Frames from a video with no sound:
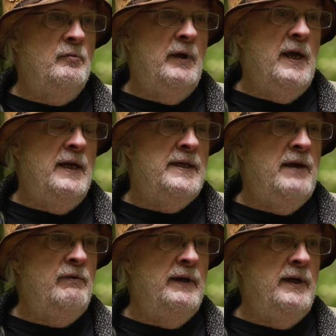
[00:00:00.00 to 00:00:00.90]
relies
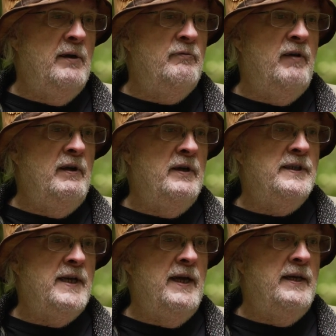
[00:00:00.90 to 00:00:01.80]
heavily on
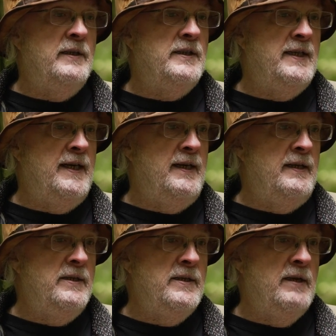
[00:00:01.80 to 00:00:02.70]
fungicided
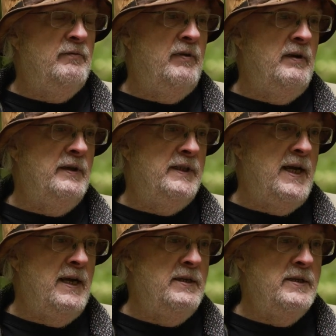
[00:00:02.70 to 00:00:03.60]
seeds and
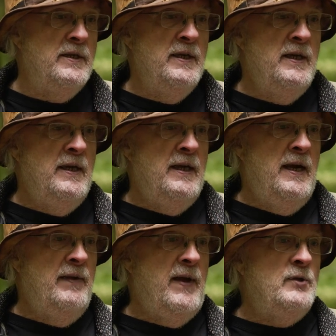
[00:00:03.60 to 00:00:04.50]
fungicides,
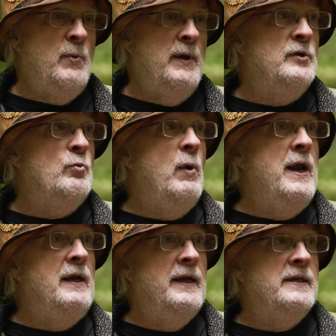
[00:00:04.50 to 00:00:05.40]
and that's why there's
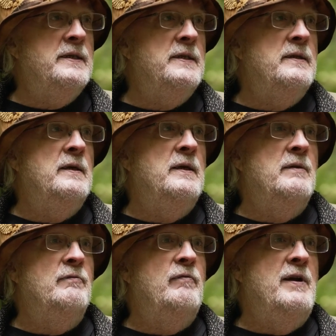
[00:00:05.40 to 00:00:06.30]
way less
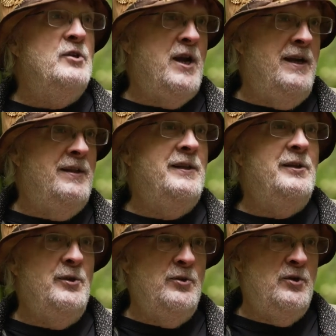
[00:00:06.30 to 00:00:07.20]
fungi than
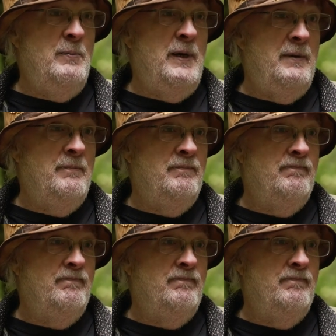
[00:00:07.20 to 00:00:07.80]
there used to be.